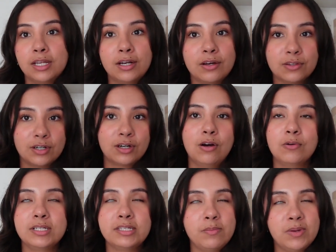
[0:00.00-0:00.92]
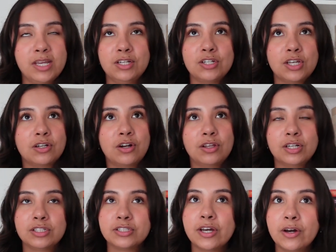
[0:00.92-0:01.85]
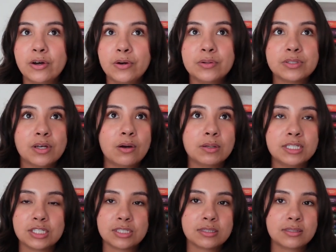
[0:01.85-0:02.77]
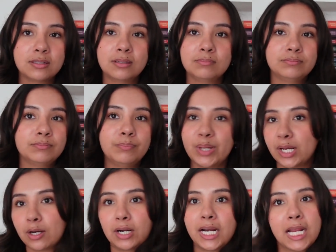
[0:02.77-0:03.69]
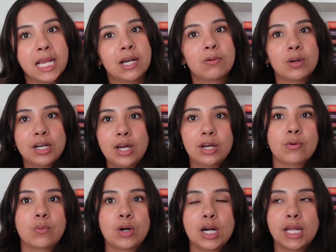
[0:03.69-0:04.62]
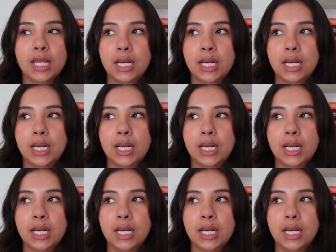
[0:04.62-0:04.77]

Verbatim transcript: You know, they're always keeping each other on their toes, always just bickering and whatnot at work.